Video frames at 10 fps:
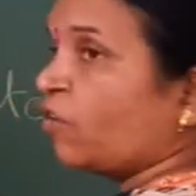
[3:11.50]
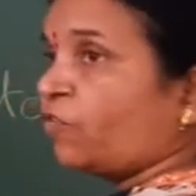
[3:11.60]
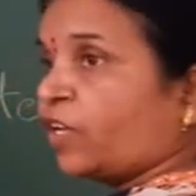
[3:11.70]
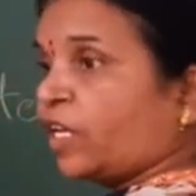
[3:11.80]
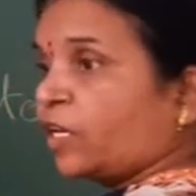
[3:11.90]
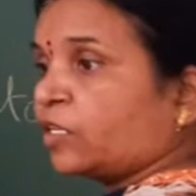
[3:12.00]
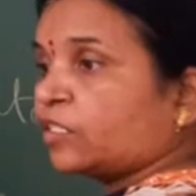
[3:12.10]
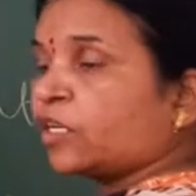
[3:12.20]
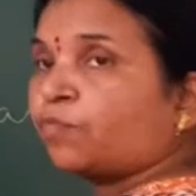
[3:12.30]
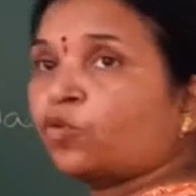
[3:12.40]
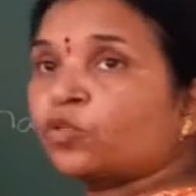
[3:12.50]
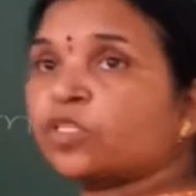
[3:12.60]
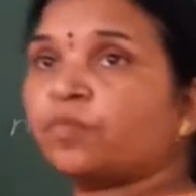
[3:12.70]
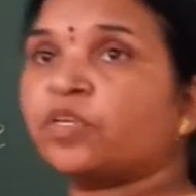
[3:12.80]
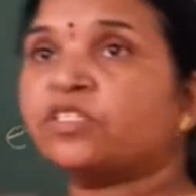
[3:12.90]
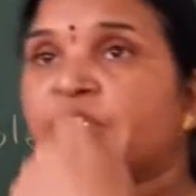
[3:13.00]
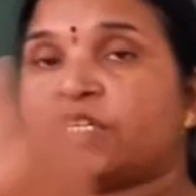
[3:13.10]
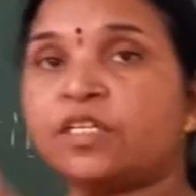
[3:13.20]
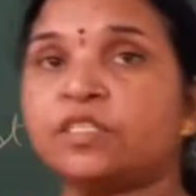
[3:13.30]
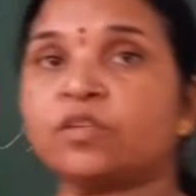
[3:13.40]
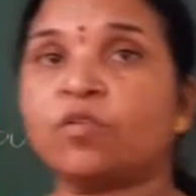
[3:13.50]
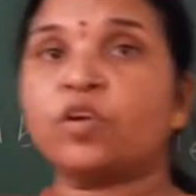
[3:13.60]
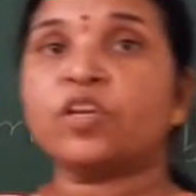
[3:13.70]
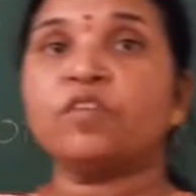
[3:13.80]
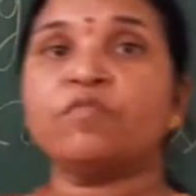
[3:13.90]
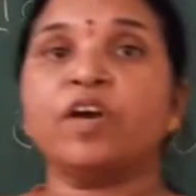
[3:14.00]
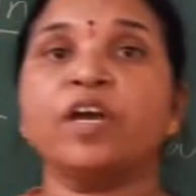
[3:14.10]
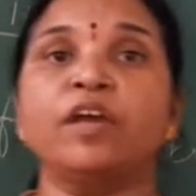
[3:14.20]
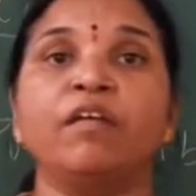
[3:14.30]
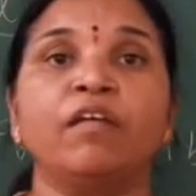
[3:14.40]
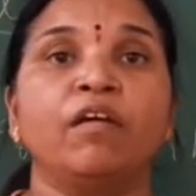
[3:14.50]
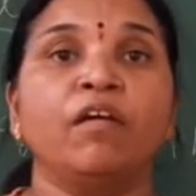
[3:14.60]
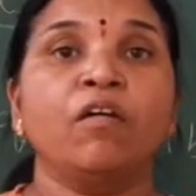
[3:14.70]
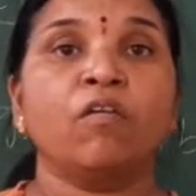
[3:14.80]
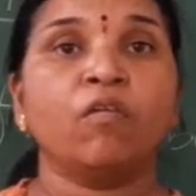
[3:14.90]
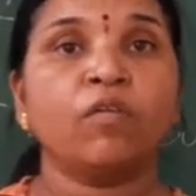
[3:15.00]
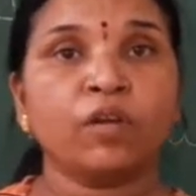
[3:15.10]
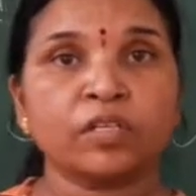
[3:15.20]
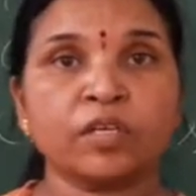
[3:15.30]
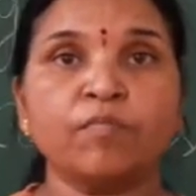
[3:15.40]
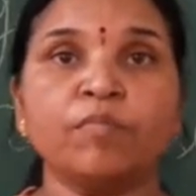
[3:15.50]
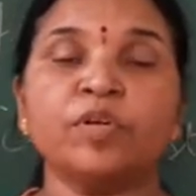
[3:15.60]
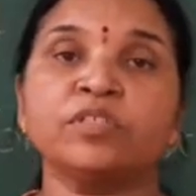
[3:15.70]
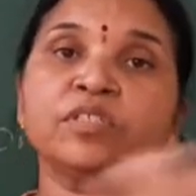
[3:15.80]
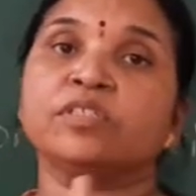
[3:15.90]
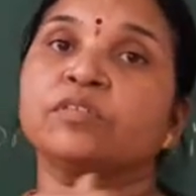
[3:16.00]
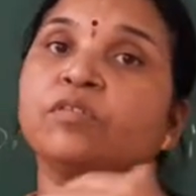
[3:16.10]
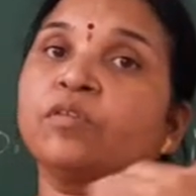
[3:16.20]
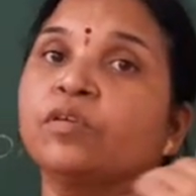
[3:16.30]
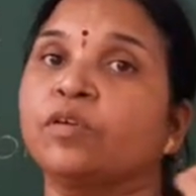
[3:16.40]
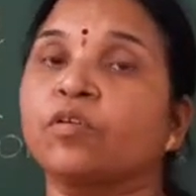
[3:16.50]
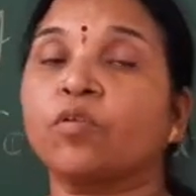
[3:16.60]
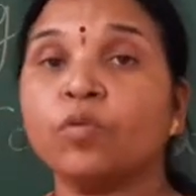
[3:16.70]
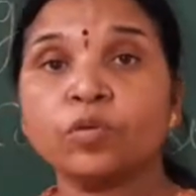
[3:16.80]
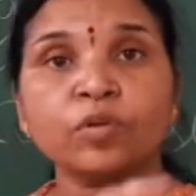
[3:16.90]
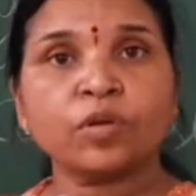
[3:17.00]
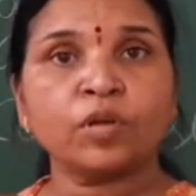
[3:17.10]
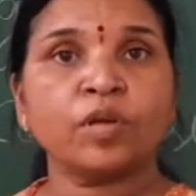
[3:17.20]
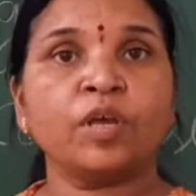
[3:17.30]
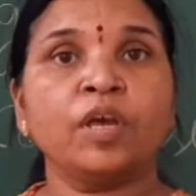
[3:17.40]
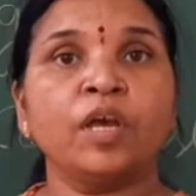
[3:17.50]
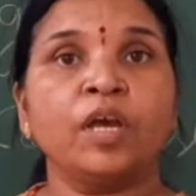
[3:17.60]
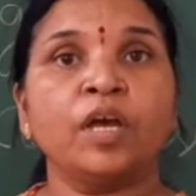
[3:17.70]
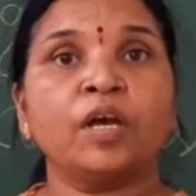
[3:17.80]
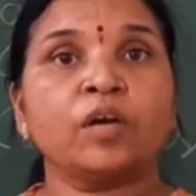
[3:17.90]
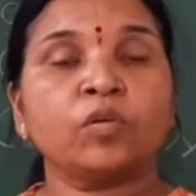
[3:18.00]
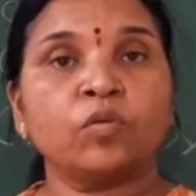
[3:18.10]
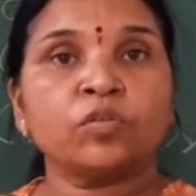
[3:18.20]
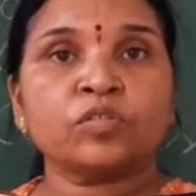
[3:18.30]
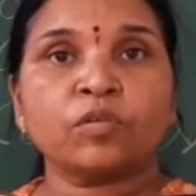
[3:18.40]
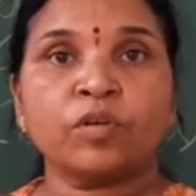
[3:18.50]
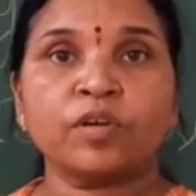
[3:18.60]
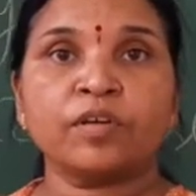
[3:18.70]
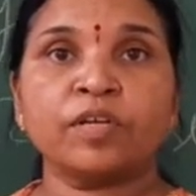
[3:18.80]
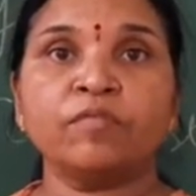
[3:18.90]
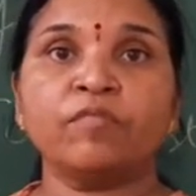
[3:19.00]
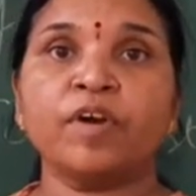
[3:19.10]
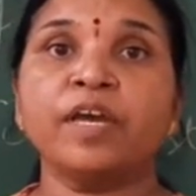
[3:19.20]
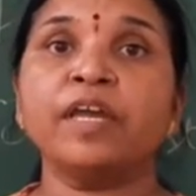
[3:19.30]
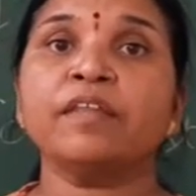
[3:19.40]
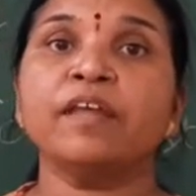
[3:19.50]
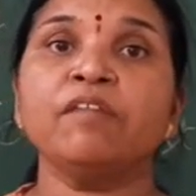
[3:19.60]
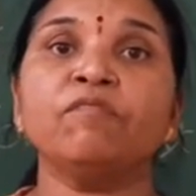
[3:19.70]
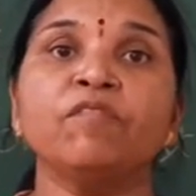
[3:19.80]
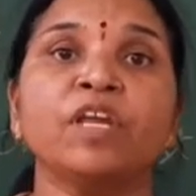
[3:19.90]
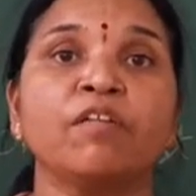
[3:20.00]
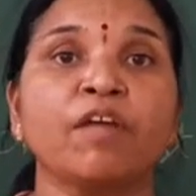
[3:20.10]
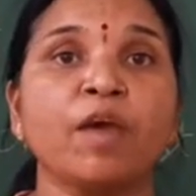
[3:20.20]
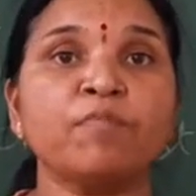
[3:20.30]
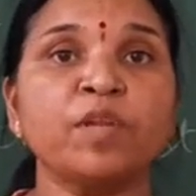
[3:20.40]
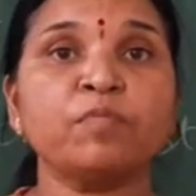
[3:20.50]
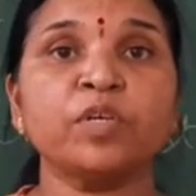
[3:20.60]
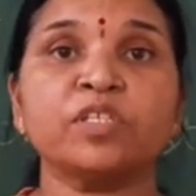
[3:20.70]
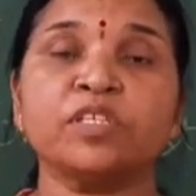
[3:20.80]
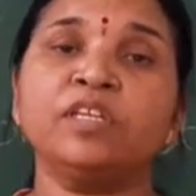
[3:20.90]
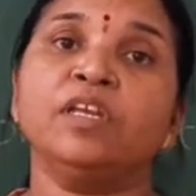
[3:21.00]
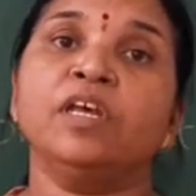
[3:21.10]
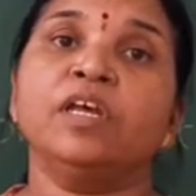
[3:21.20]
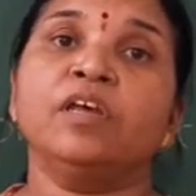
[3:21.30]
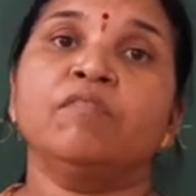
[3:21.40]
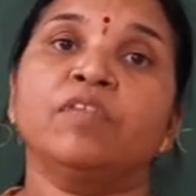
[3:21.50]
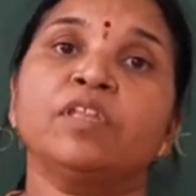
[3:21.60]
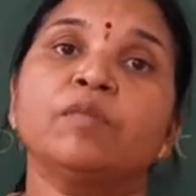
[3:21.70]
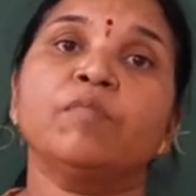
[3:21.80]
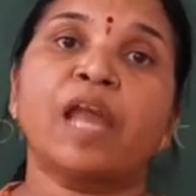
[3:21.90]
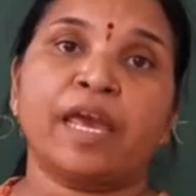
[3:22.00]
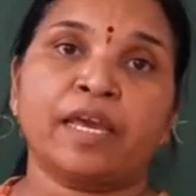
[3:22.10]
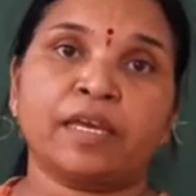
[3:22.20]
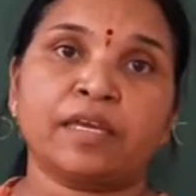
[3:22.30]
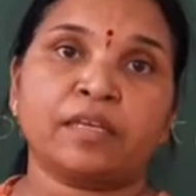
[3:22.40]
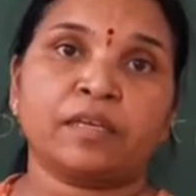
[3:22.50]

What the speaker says: of air. Suppose a person is caught in fire or some person's clothes caught in fire, then we wrap the person with a blanket.